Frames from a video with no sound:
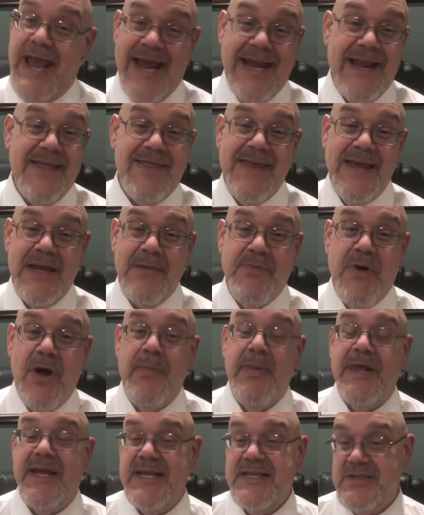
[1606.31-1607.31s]
anything in
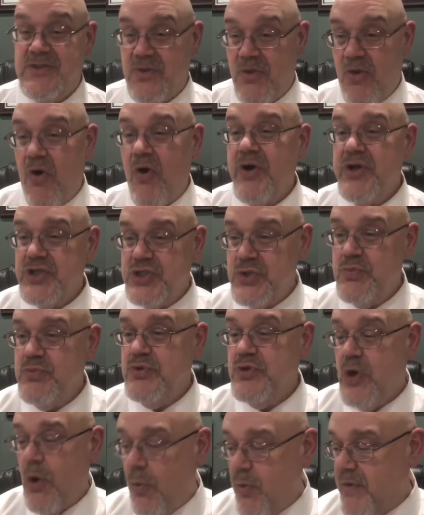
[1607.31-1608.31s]
public as long as you
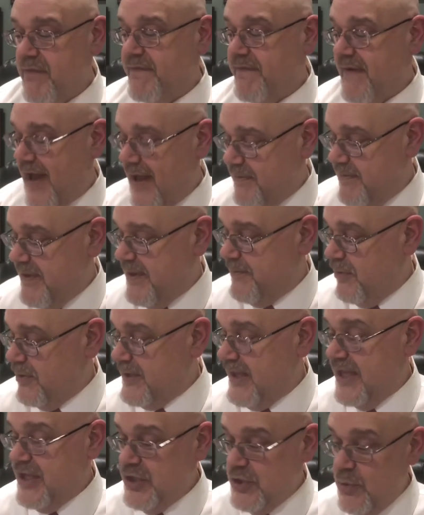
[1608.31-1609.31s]
notify people
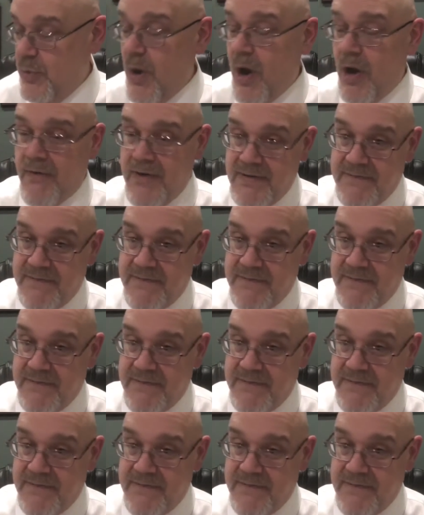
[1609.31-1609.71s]
that you are,